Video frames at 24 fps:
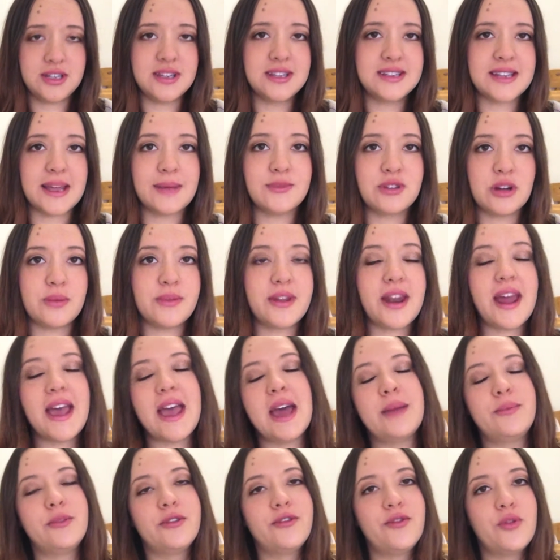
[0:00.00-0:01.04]
the same job that I
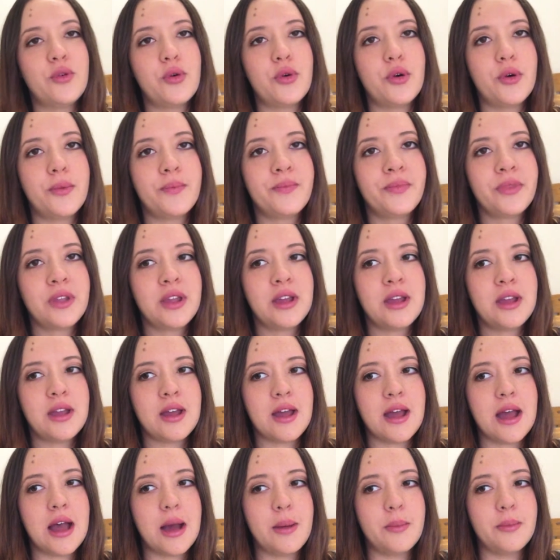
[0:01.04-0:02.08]
had before
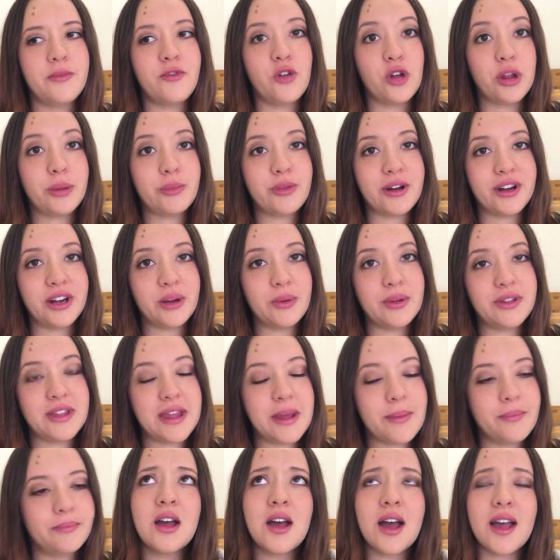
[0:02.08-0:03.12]
falling pregnant with
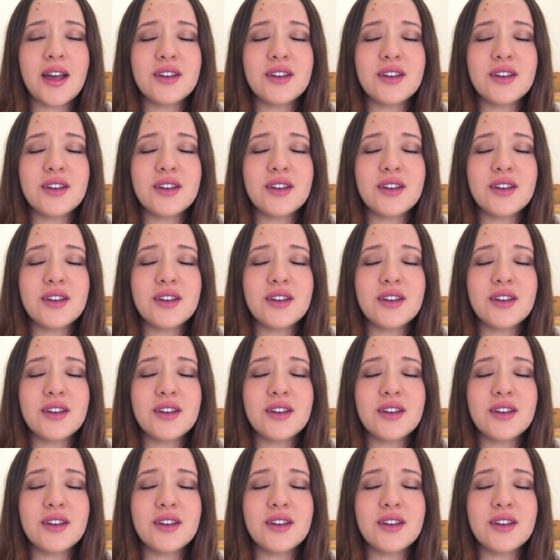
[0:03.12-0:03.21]
him.